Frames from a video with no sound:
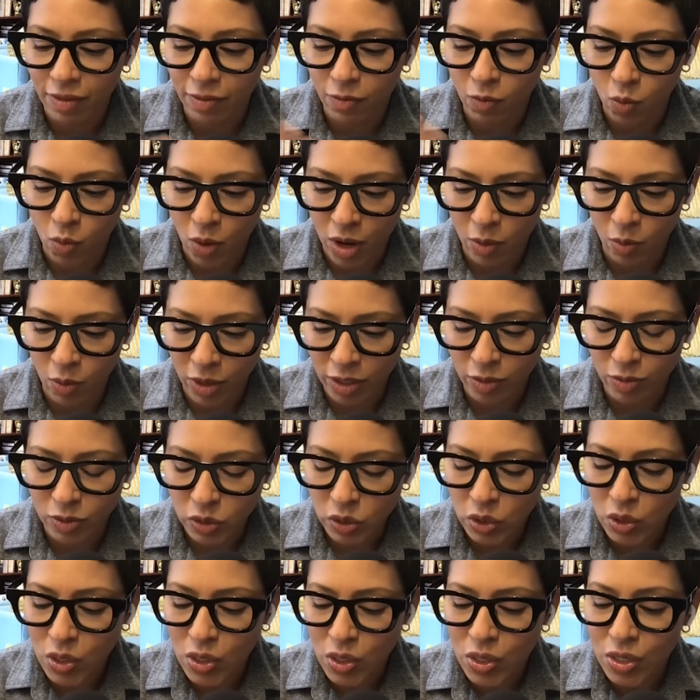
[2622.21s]
when it was
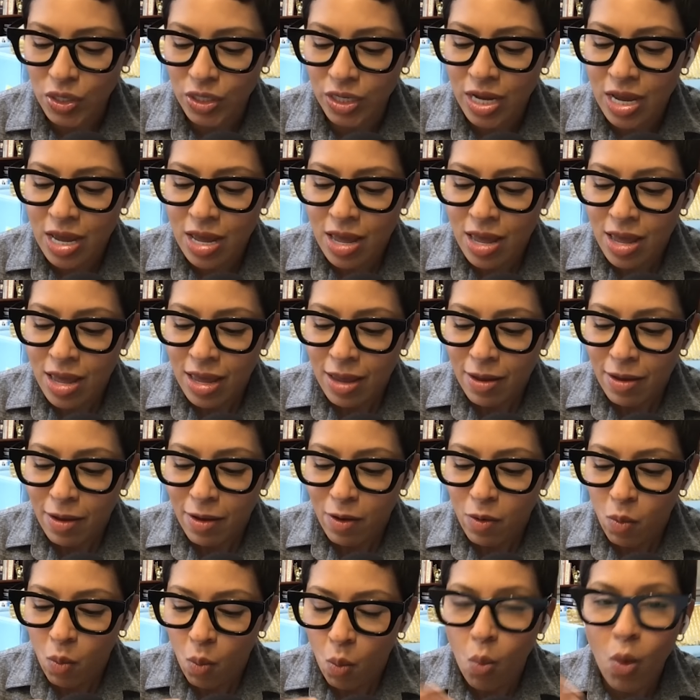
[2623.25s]
heard,
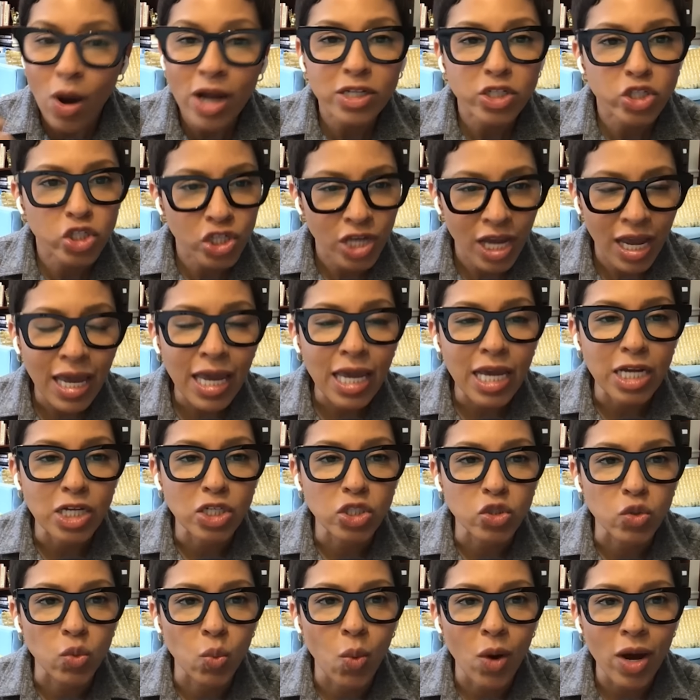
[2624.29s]
what
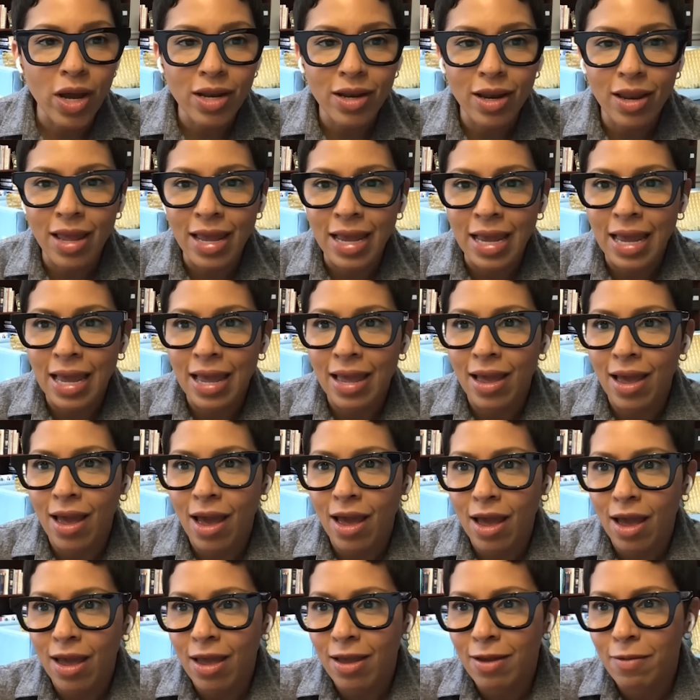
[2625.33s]
changed? What
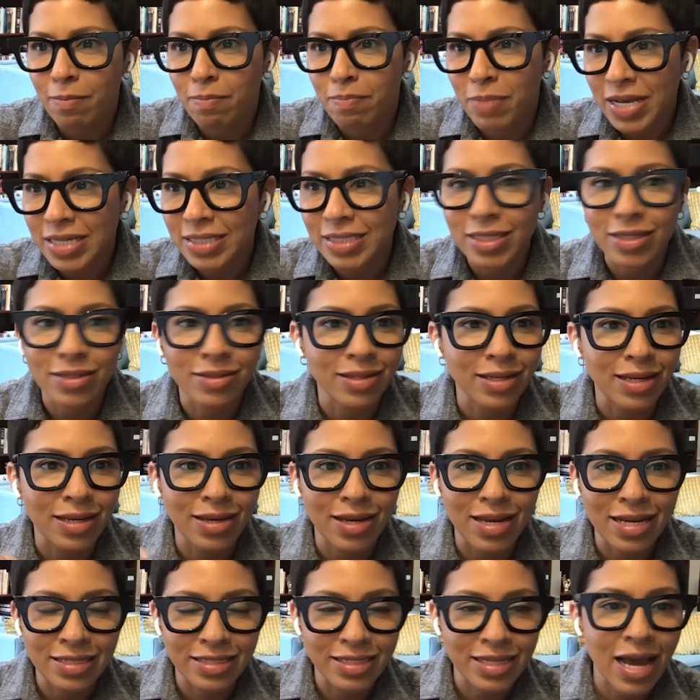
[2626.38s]
basically
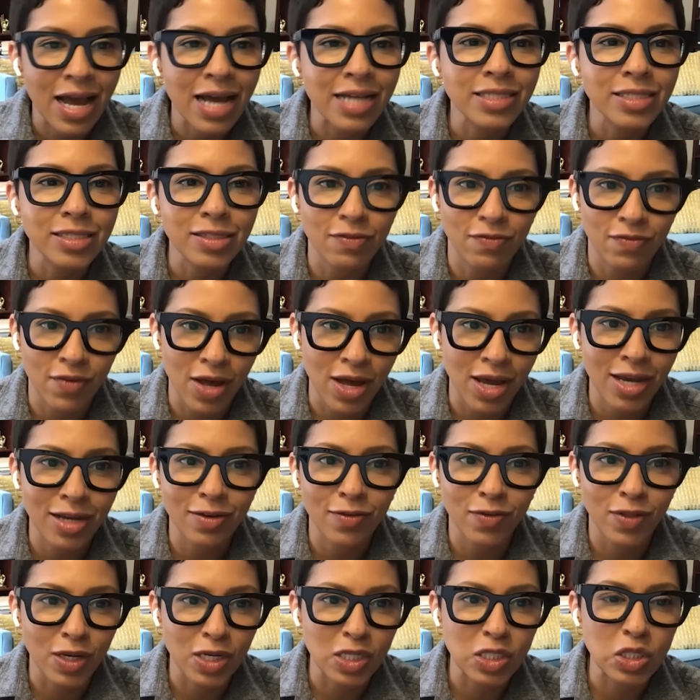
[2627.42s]
intensified
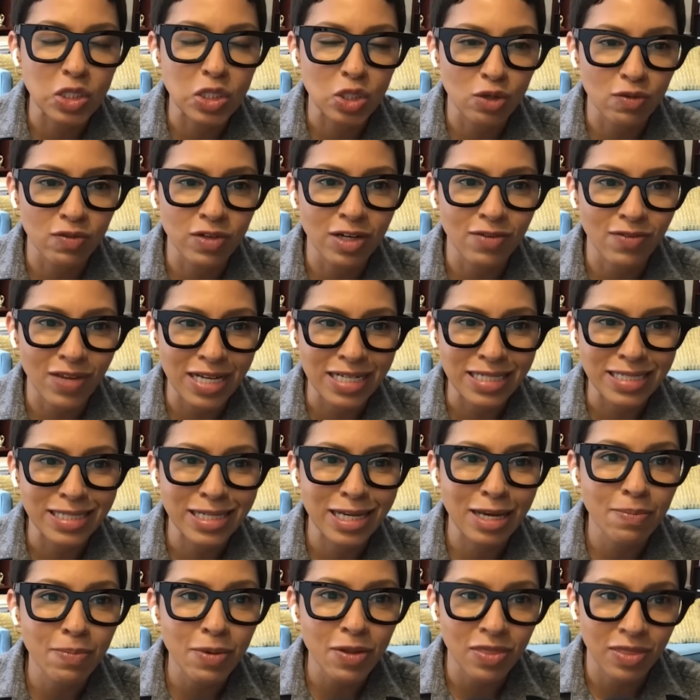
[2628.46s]
the conservative
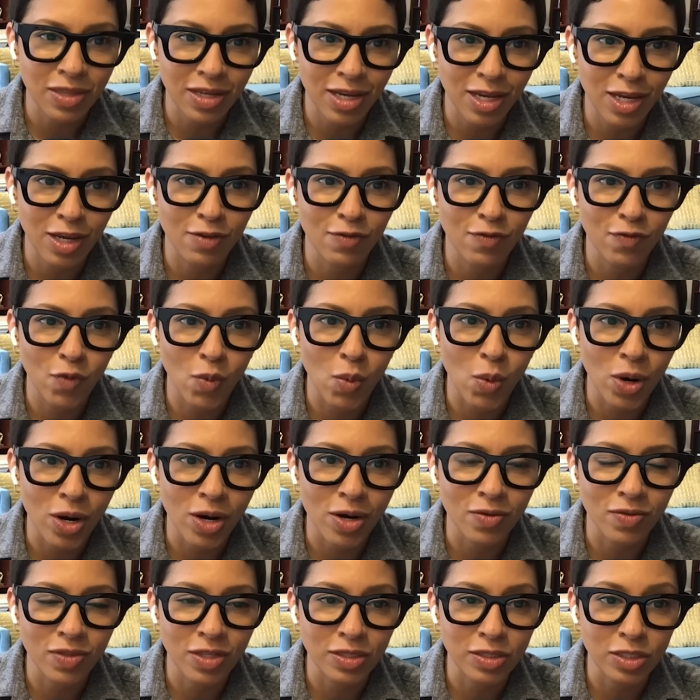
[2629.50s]
antipathy
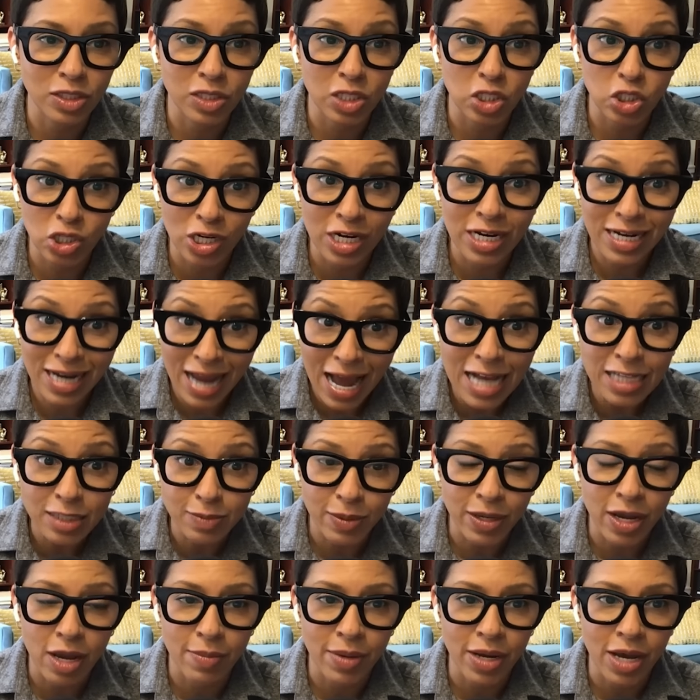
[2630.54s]
for this decision? And it has
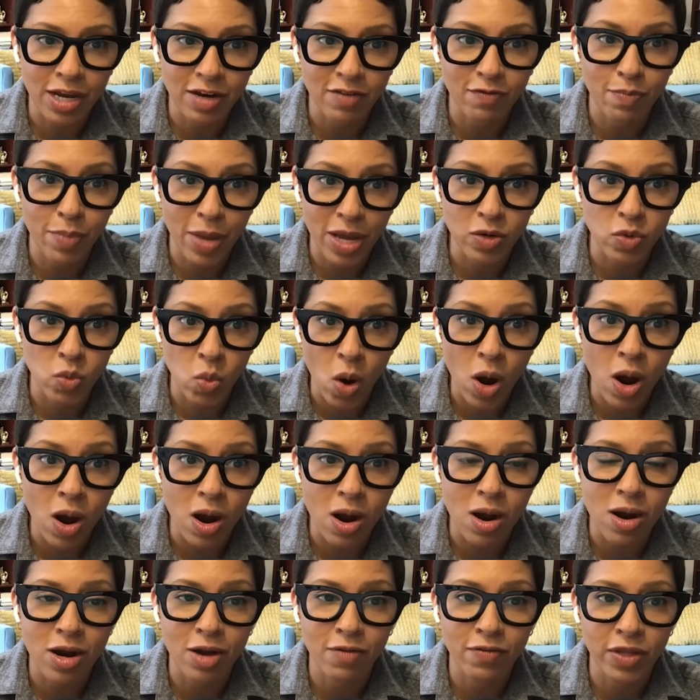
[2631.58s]
become a kind of bête
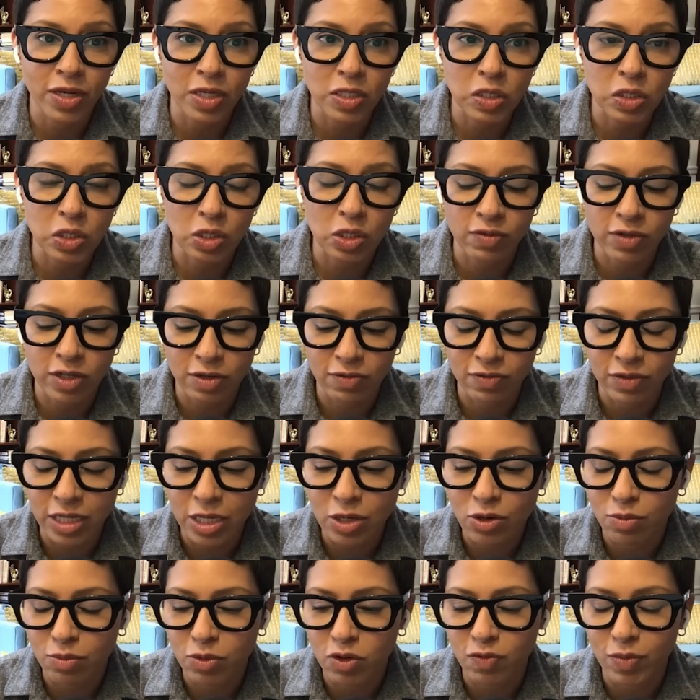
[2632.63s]
noire of the conservative
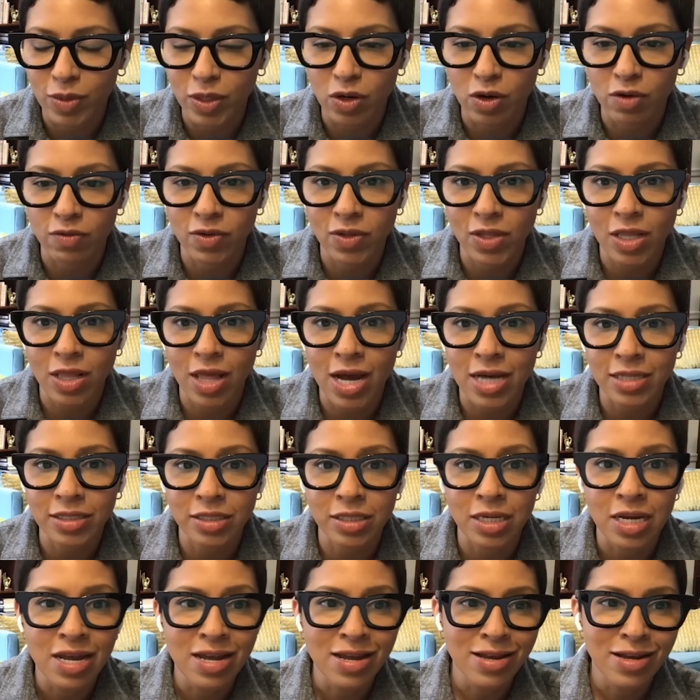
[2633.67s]
legal movement over the
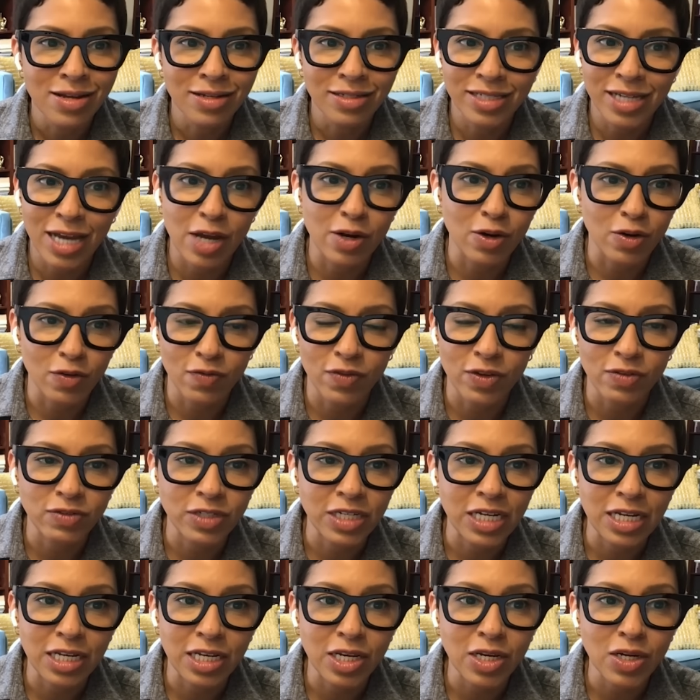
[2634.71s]
last 10 or
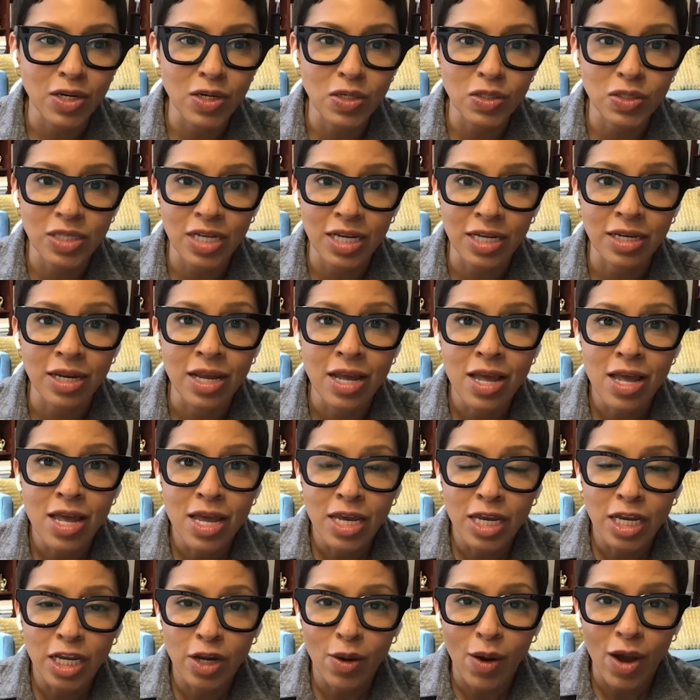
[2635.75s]
15 years. And,
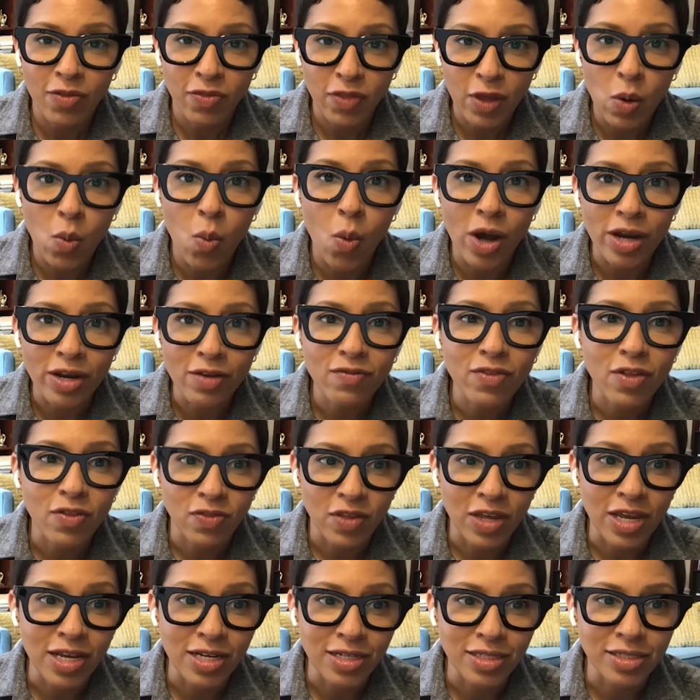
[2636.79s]
you know, I think one of the
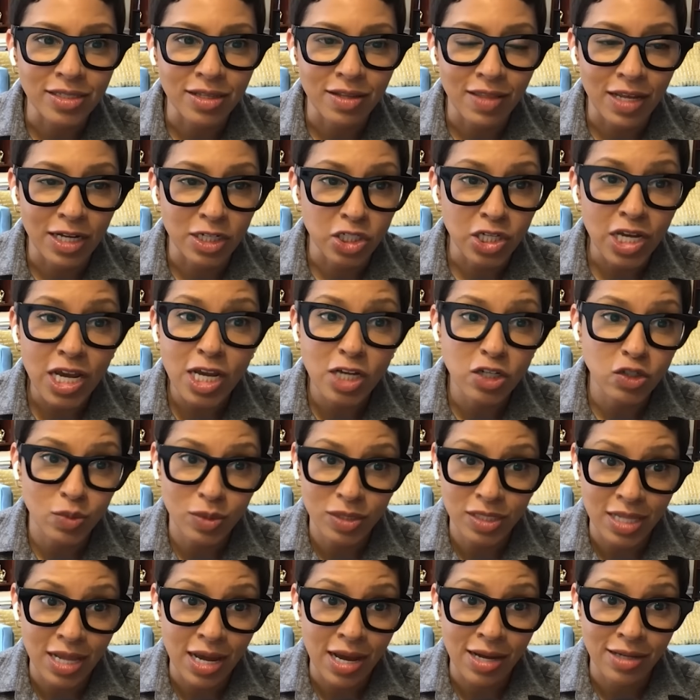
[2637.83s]
things that changed
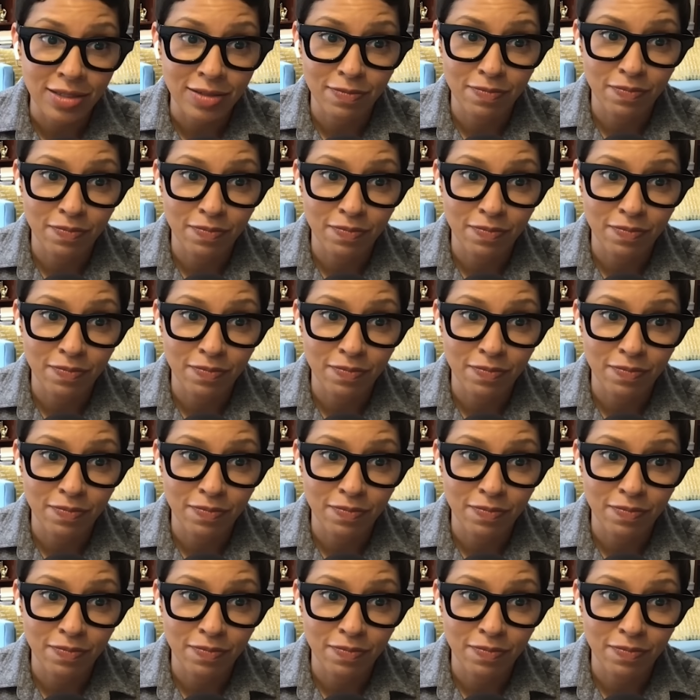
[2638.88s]
was that